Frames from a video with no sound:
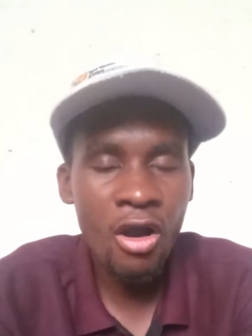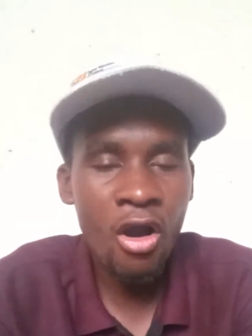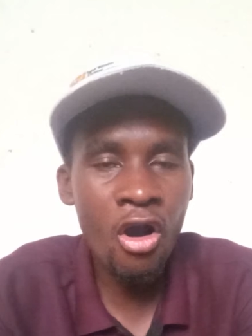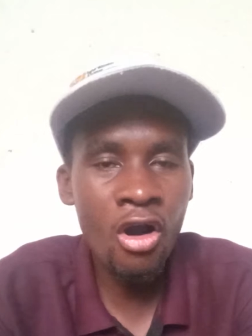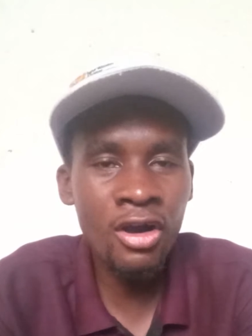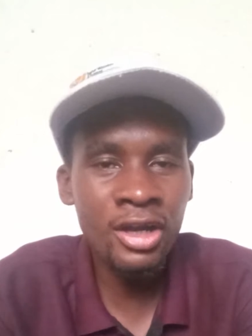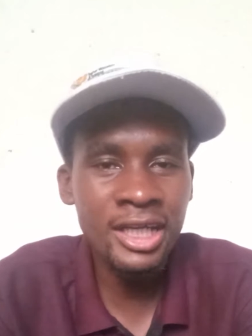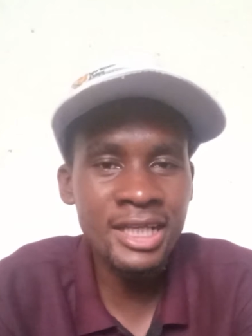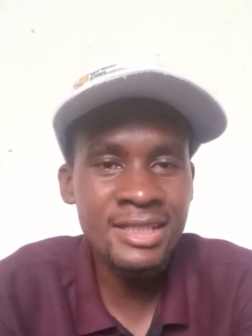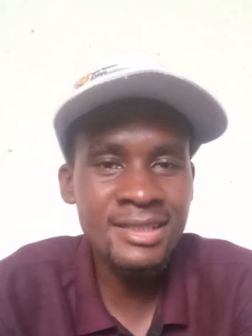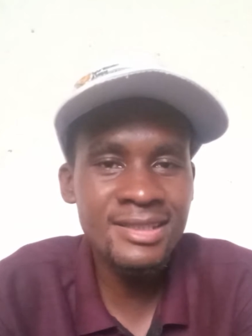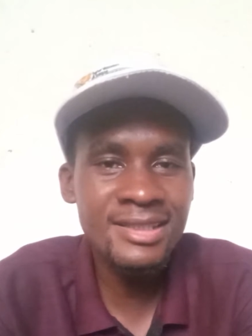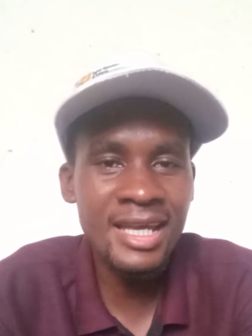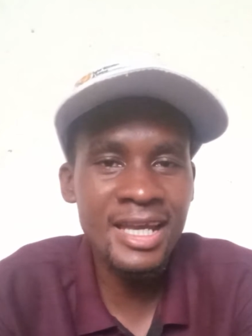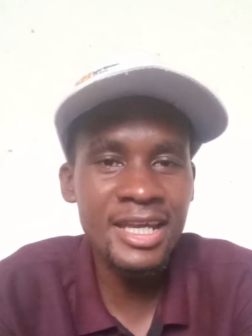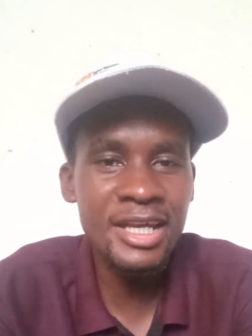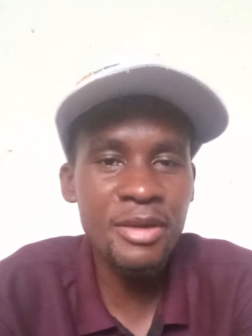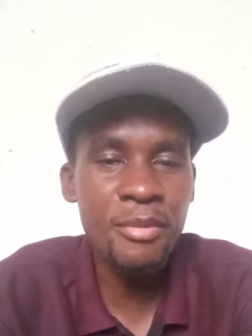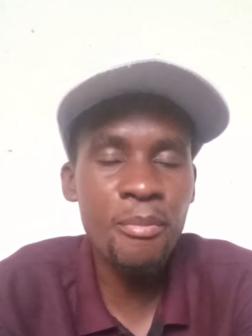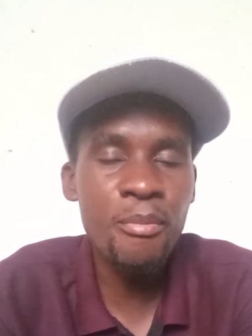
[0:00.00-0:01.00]
or it's
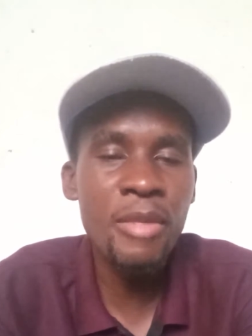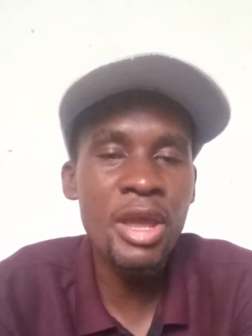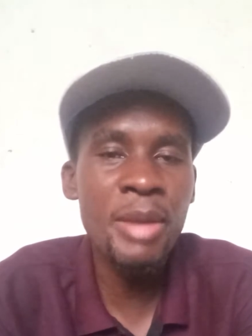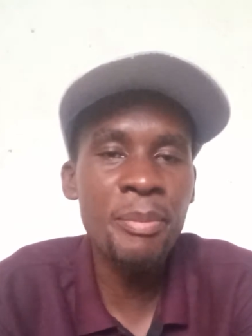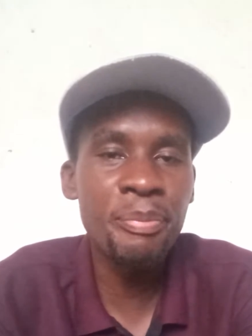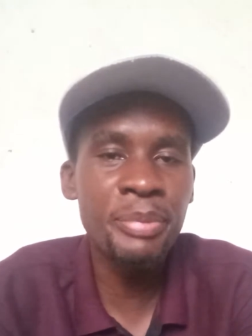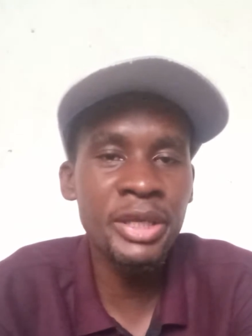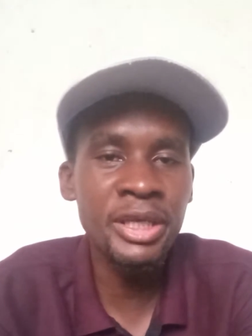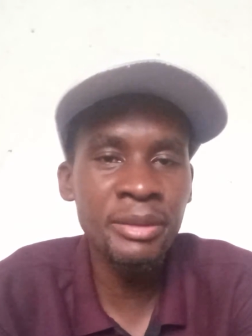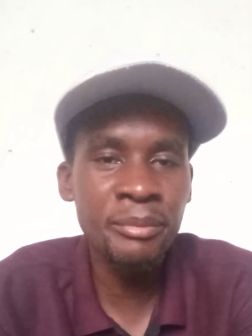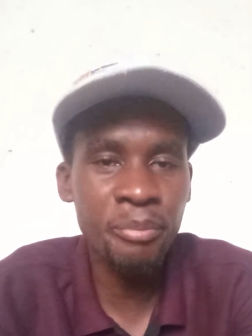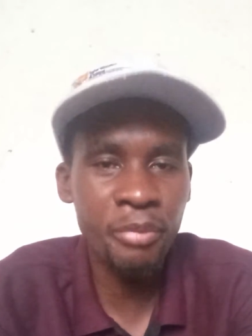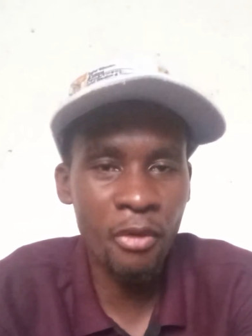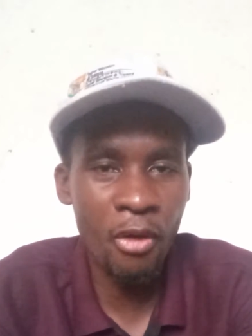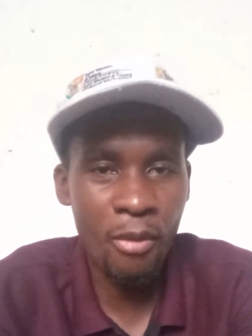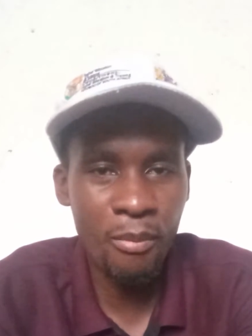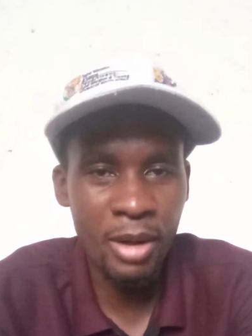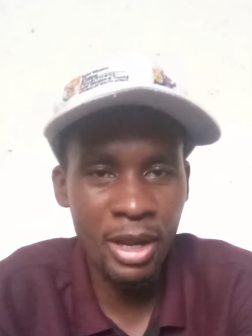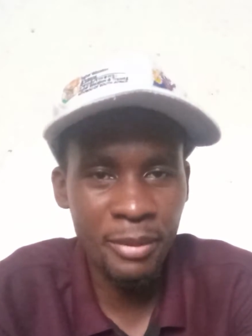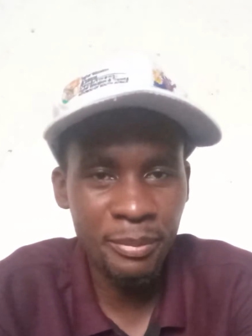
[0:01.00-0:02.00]
saying mapping
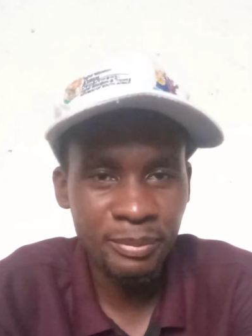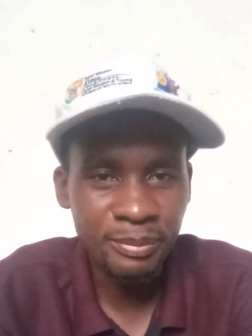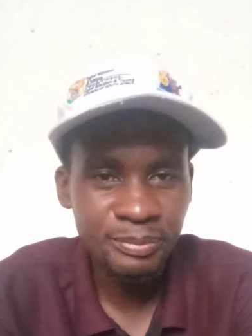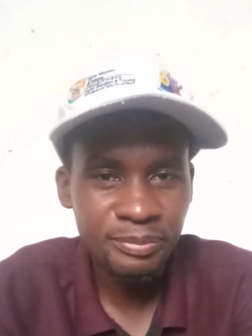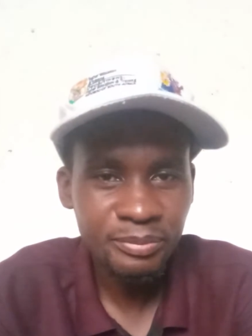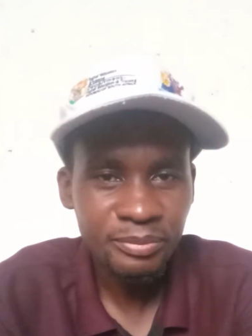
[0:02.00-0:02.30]
problem